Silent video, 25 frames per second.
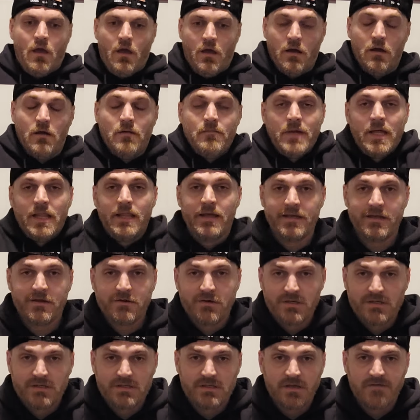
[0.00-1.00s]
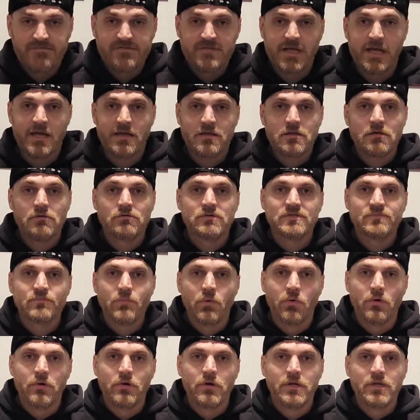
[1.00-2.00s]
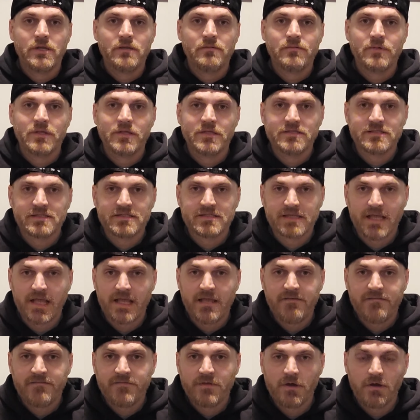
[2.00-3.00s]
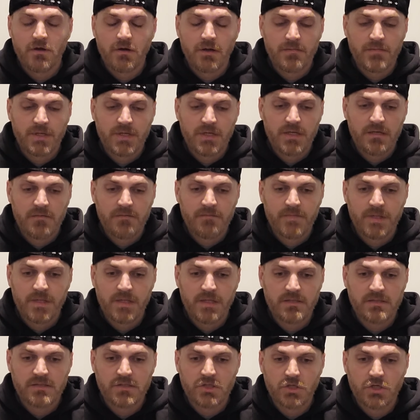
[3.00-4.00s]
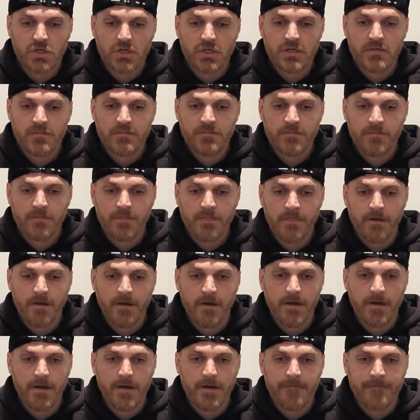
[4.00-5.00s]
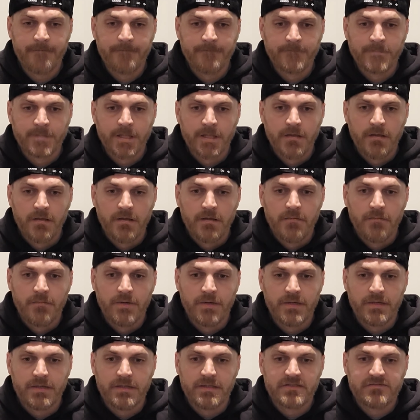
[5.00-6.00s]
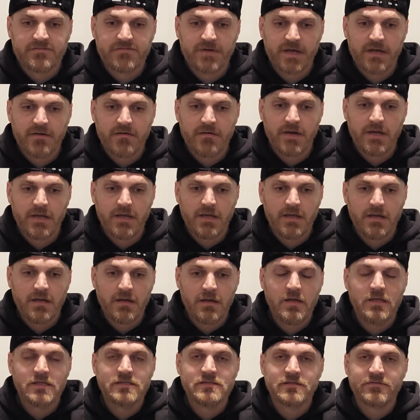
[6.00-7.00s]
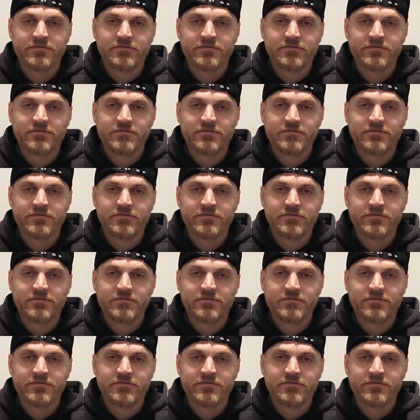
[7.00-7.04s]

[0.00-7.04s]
Um, I like Krzysztof Jotko. He's boring. He's safe though. I mean, he's good. Uh, but in this fight right here, he's